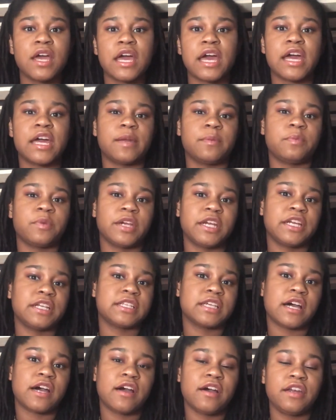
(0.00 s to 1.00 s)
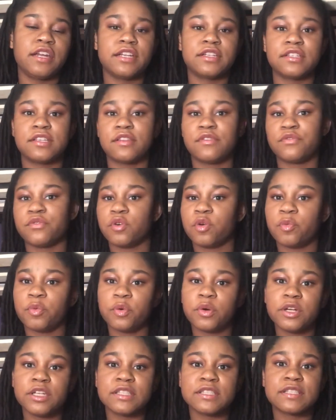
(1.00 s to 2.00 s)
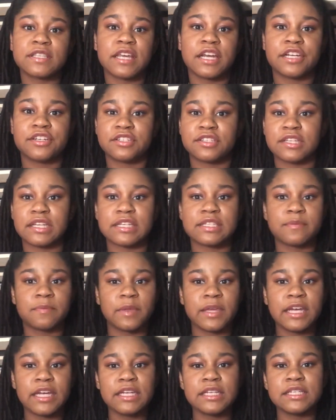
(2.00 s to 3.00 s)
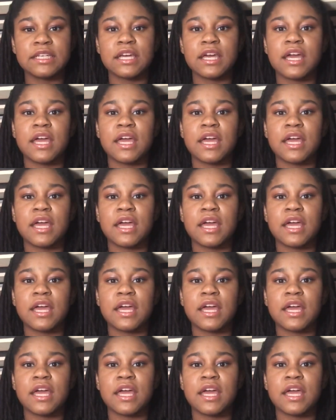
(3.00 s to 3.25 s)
and break it down into the 4 points that I just explained,